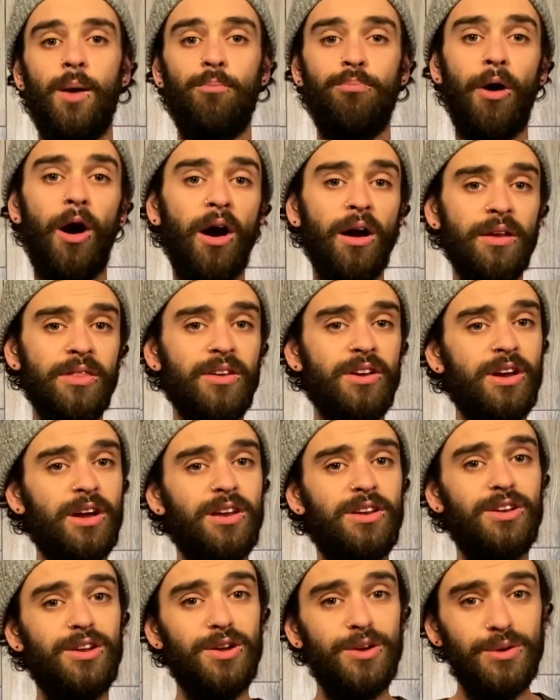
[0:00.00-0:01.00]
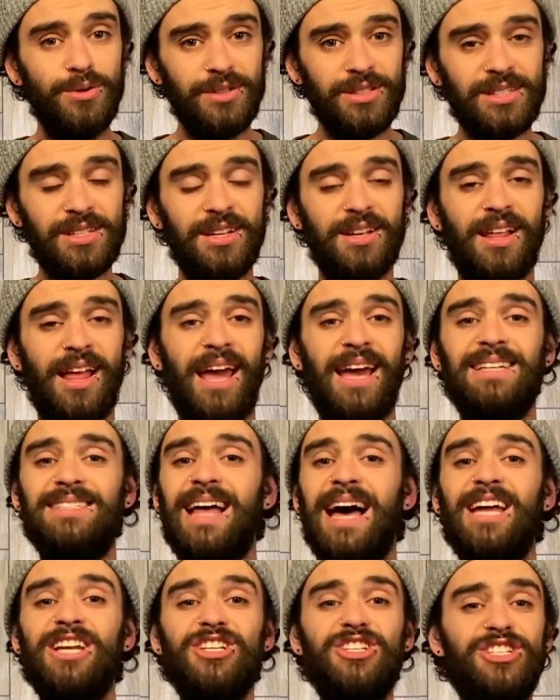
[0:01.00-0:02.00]
Part of the good news is
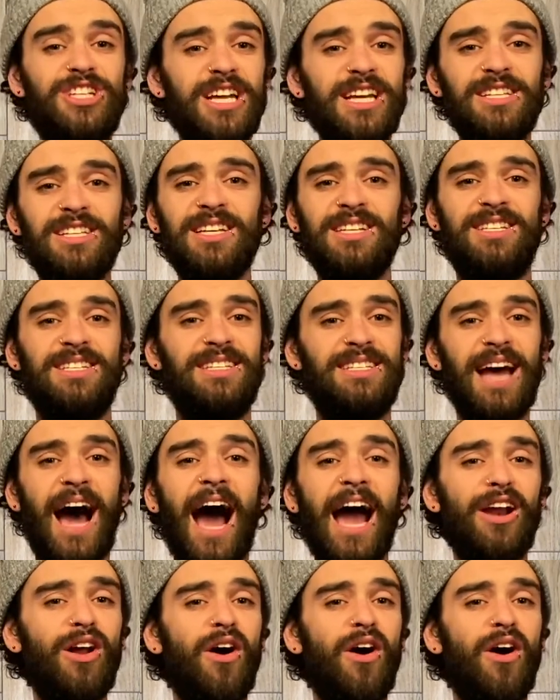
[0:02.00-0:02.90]
that Jesus died